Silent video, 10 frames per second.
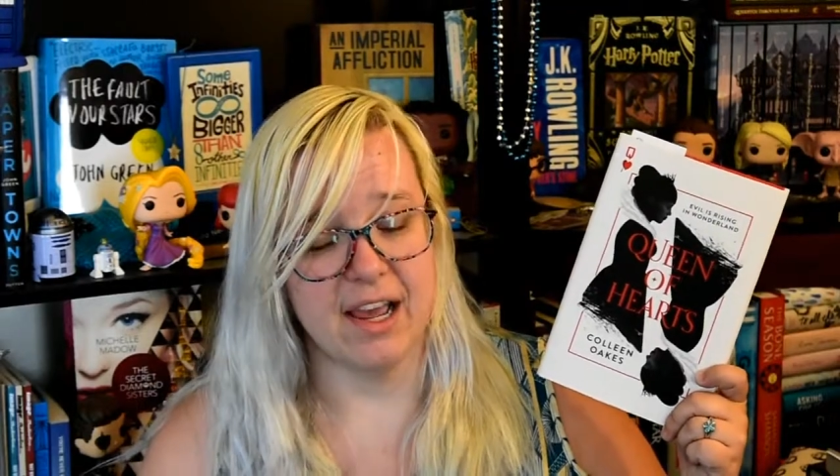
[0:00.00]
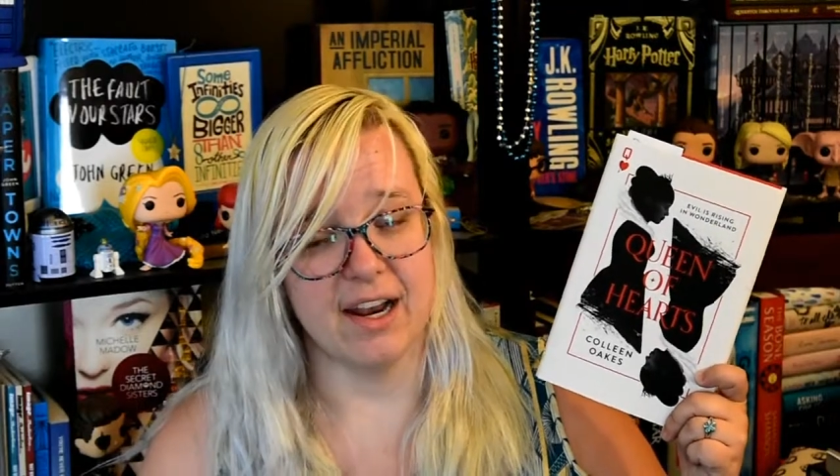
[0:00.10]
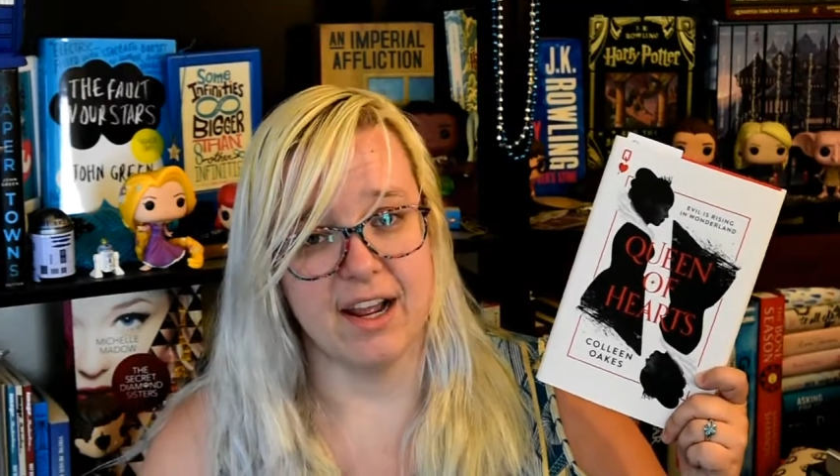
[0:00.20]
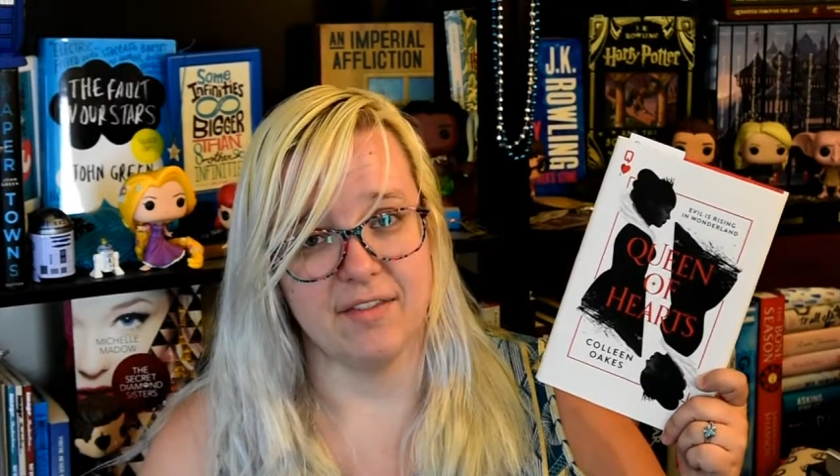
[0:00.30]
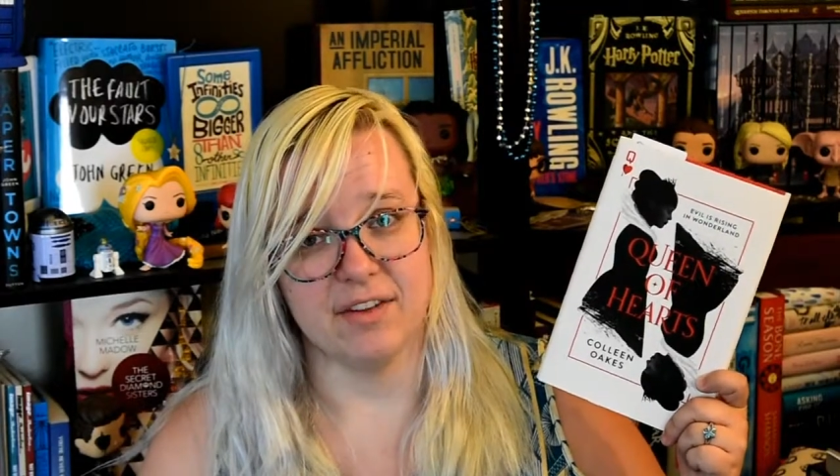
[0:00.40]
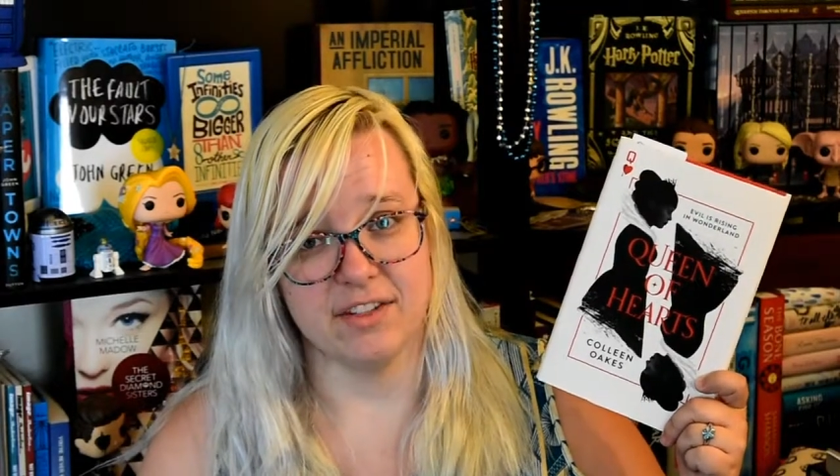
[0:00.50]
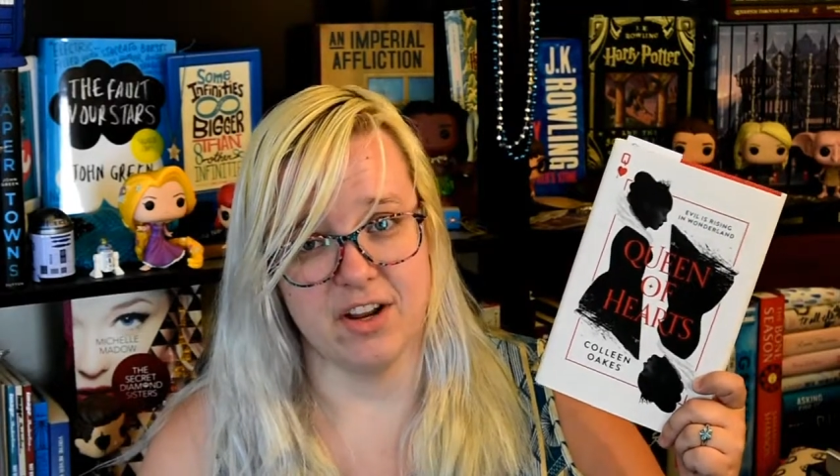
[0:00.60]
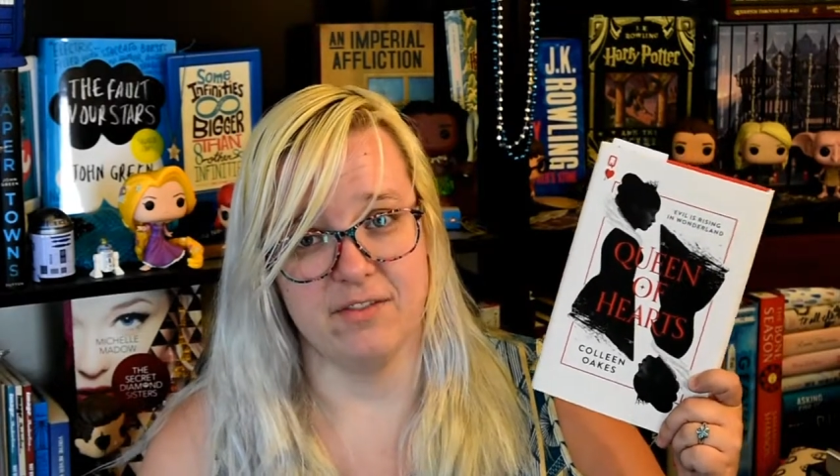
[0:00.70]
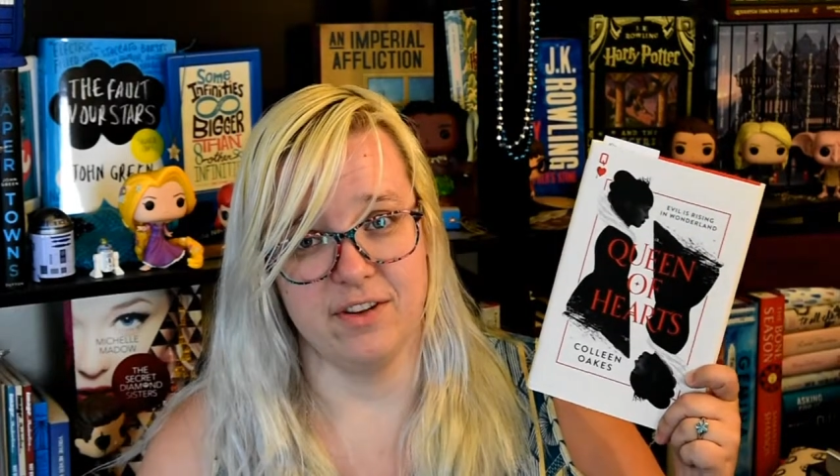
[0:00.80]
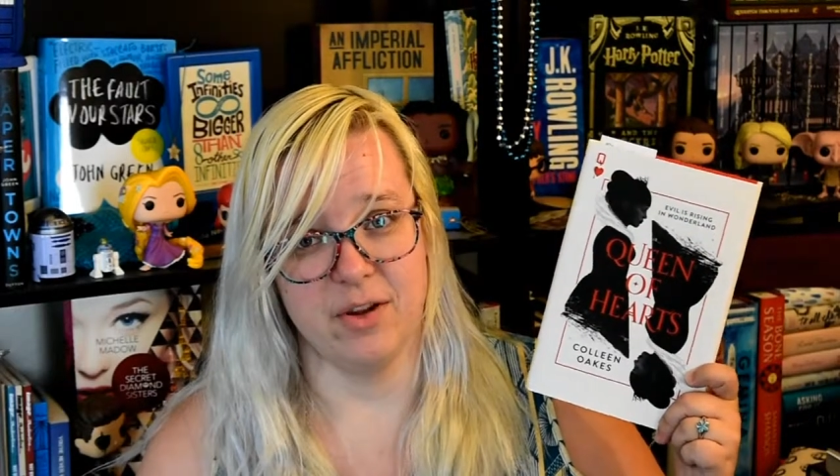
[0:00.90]
and I haven't
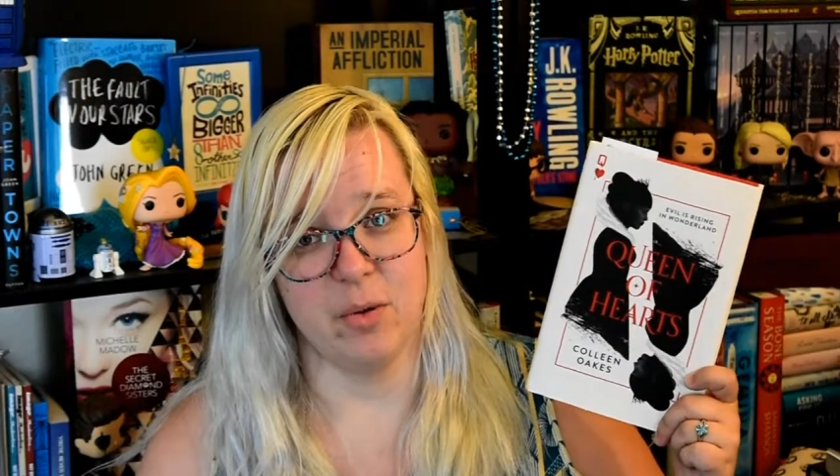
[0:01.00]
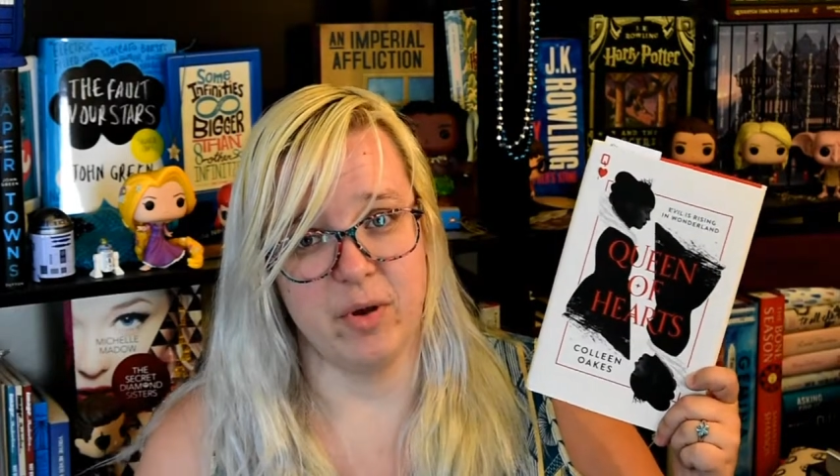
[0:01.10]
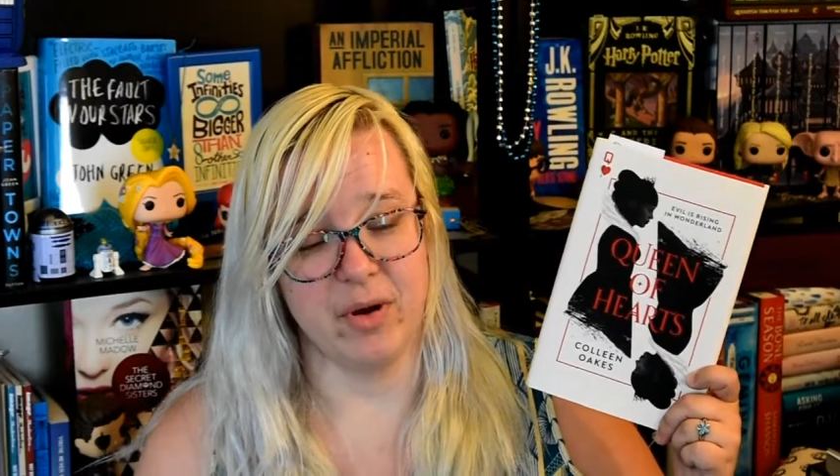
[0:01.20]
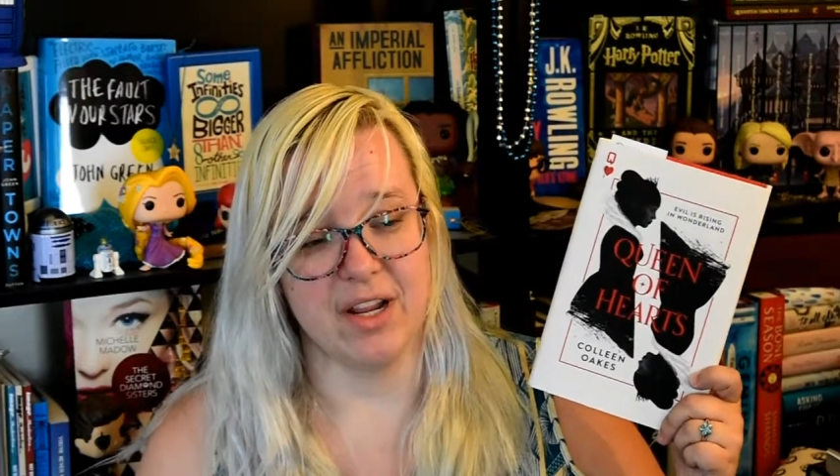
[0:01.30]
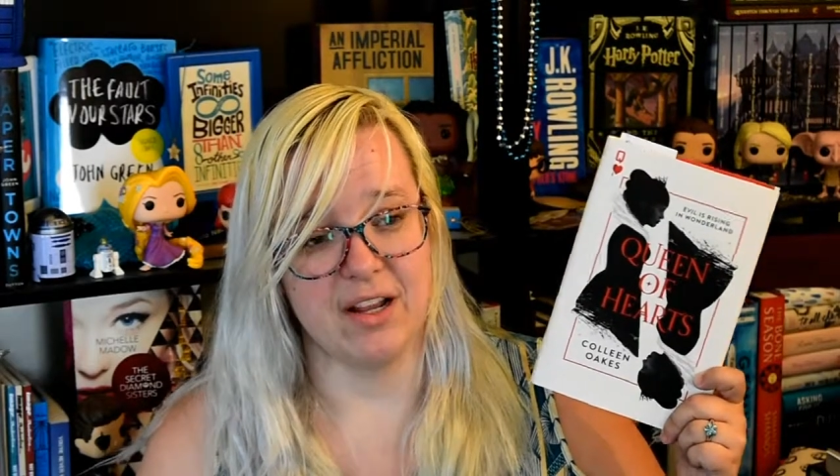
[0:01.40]
done a video about it